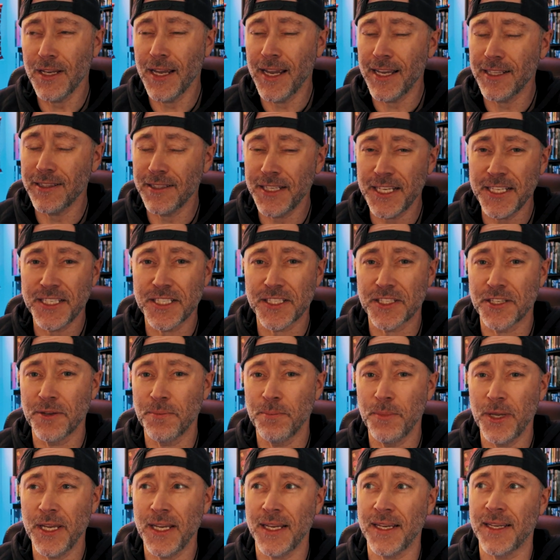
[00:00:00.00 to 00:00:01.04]
least to
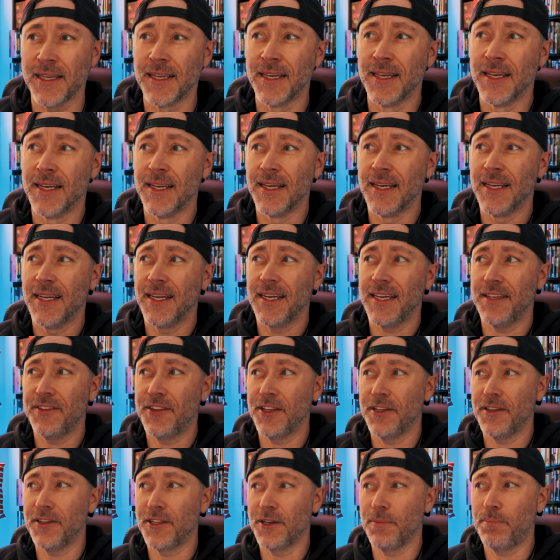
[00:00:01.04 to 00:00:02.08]
me,
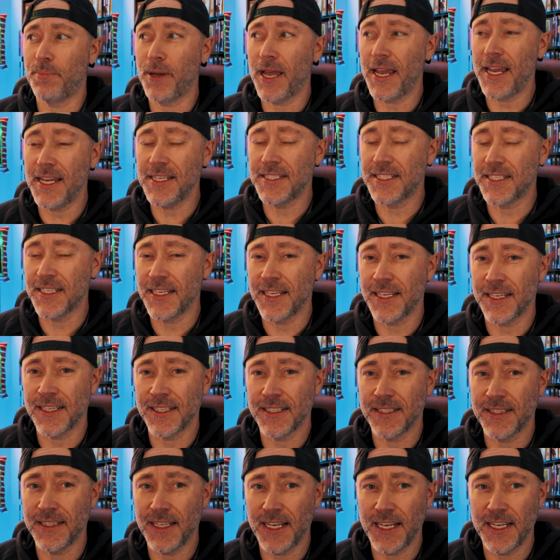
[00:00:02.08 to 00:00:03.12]
the pacing
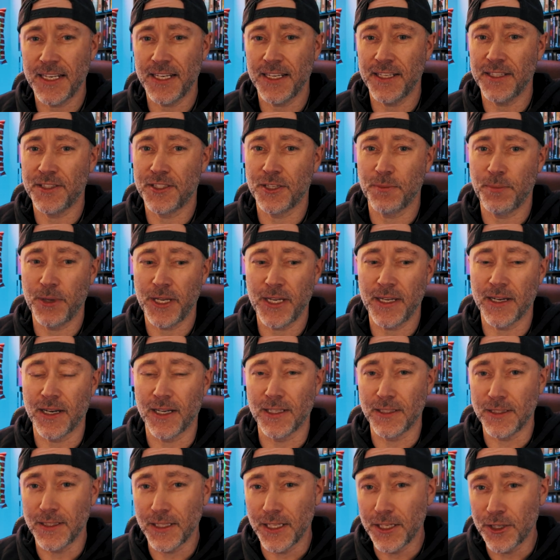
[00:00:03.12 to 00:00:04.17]
needed to be a
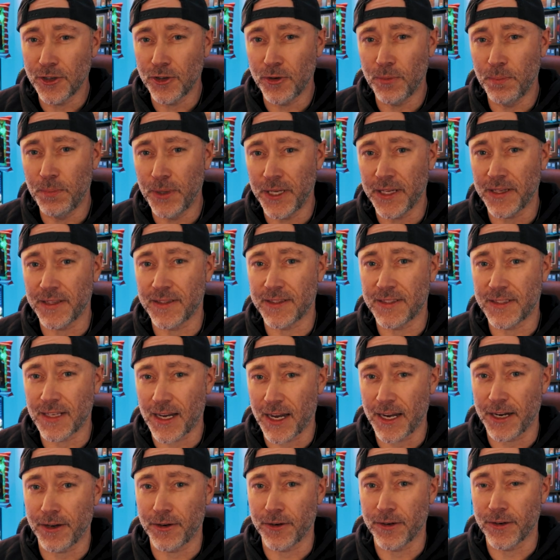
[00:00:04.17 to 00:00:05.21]
little bit
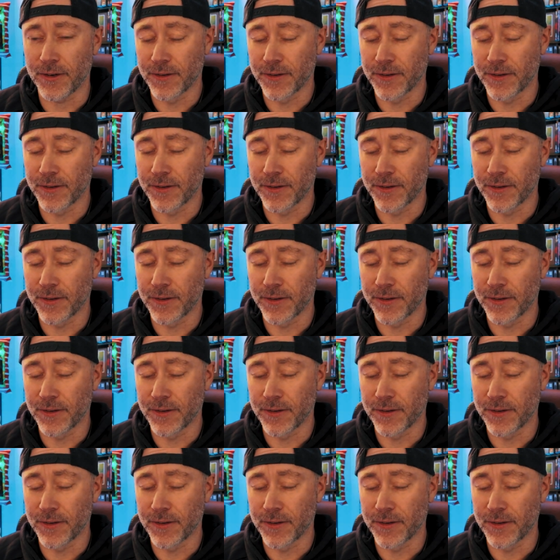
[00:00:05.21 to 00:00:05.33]
tighter.